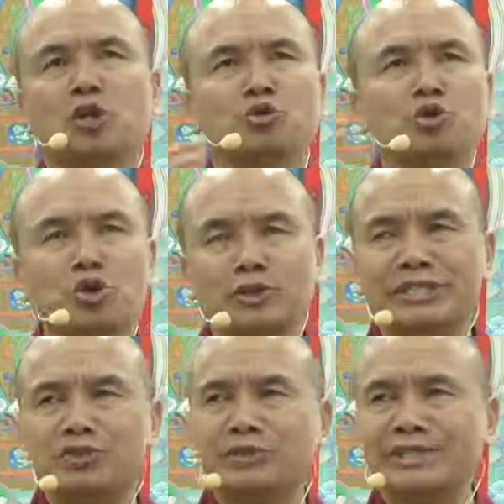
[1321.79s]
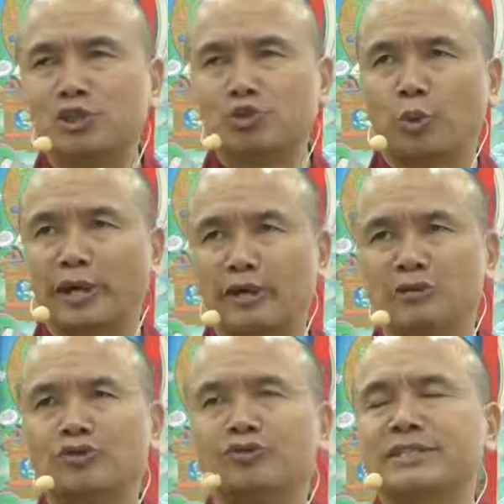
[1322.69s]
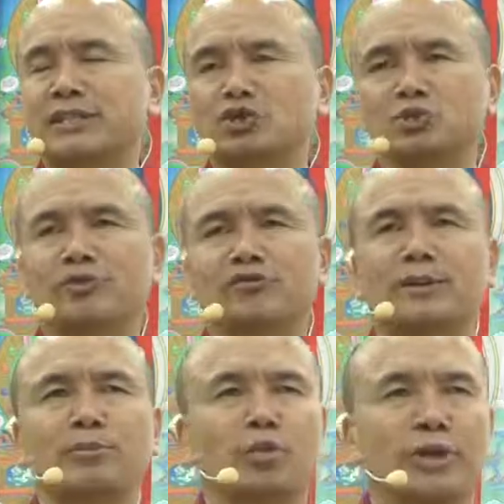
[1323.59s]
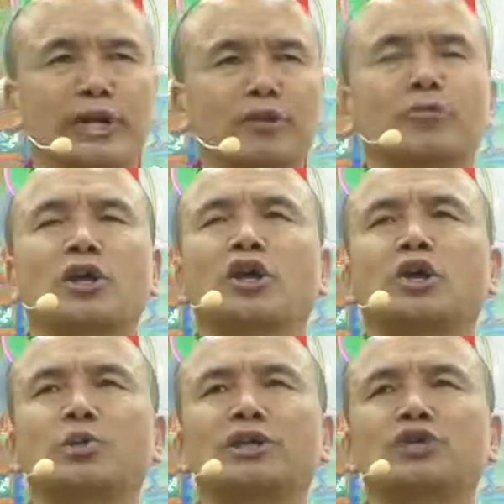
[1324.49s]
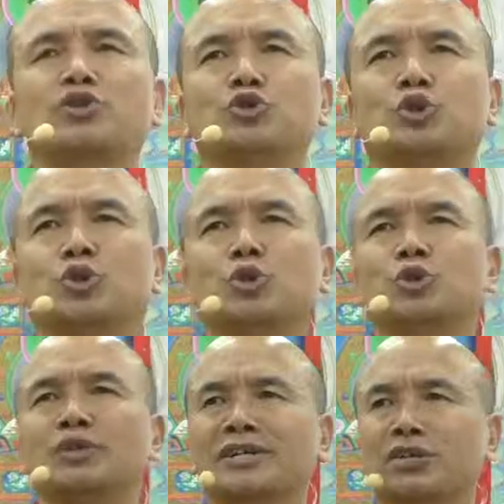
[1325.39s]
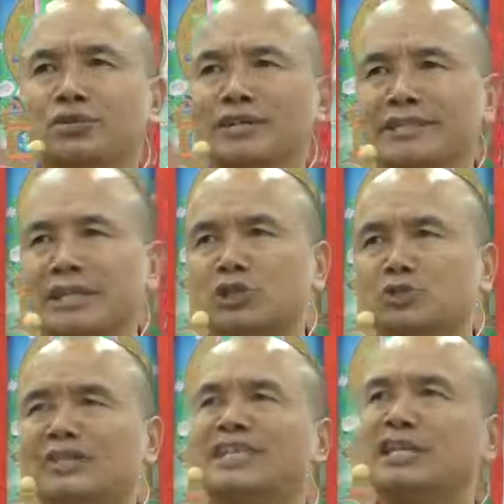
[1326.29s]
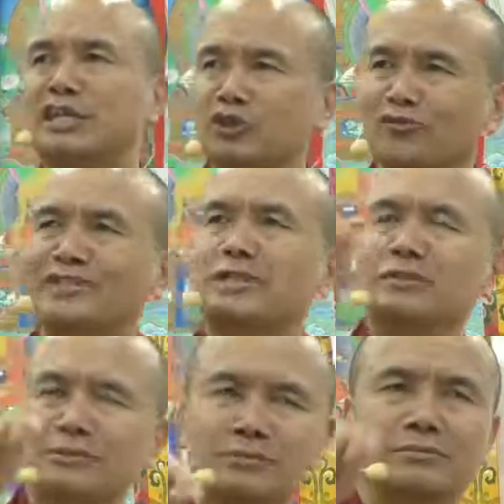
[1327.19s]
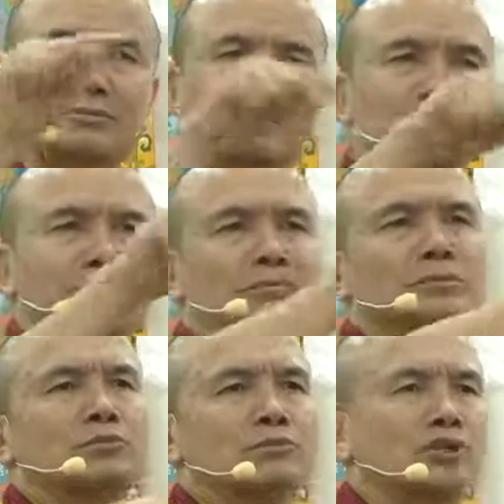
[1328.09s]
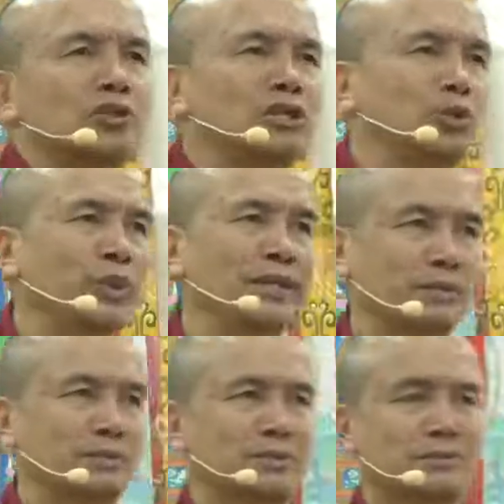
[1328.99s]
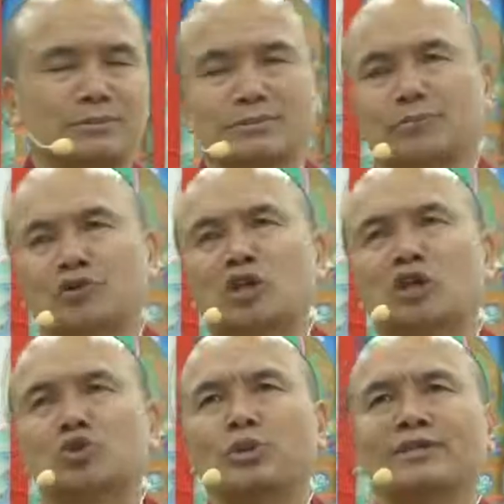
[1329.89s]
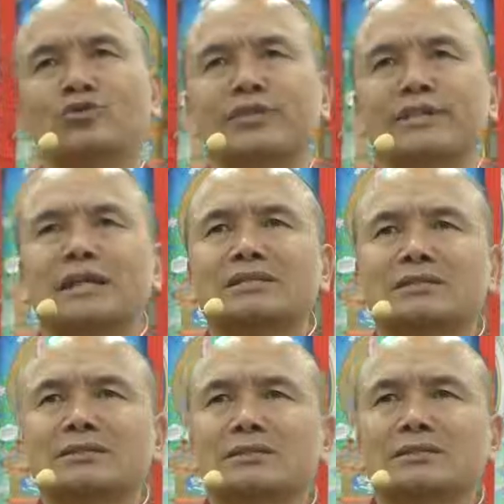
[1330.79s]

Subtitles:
To know these three things well, the three turns wheel of Dharma well, we need to know three things with each of the three wheels. So what are the three things?